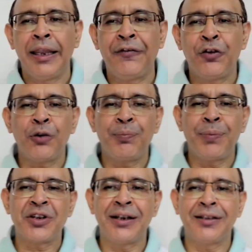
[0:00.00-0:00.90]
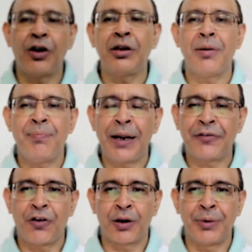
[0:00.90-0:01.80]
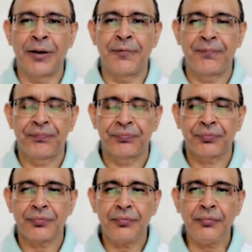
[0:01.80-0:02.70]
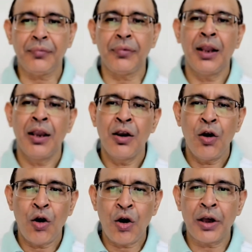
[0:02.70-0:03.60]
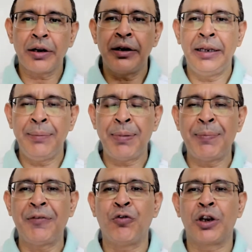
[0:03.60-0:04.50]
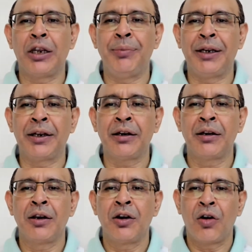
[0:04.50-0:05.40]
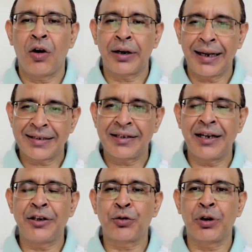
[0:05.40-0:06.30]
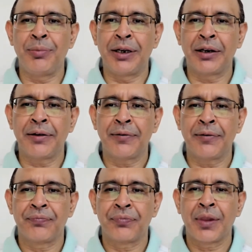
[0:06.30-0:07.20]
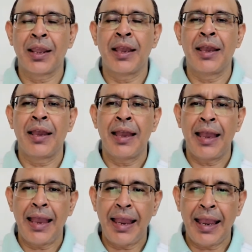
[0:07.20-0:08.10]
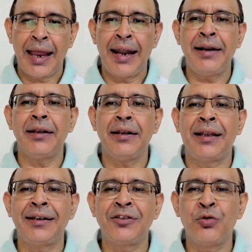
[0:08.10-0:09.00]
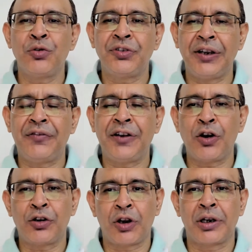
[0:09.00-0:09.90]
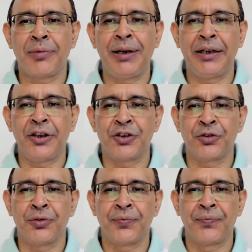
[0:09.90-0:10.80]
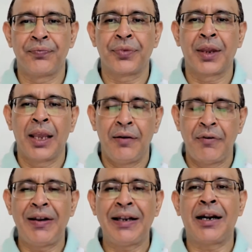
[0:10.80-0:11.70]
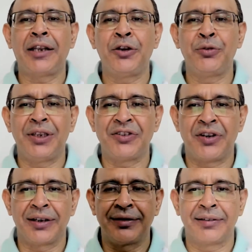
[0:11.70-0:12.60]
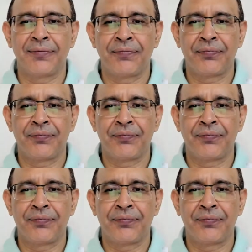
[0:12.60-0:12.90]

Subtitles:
If your patient is on metformin or DPP-4 inhibitor or SGLT2 inhibitor, and there is no safety or tolerability issue, we will continue these drugs.